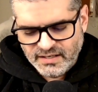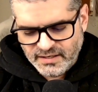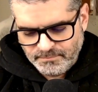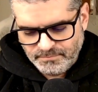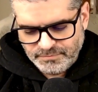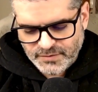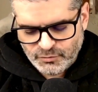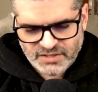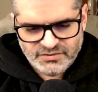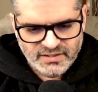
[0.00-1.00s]
um,
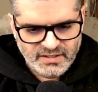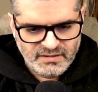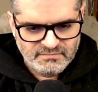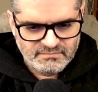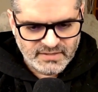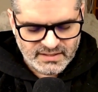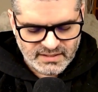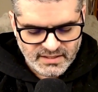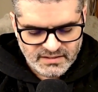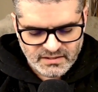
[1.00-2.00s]
especially
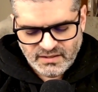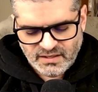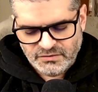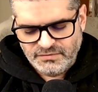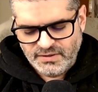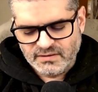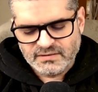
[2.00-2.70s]
analytic philosophy.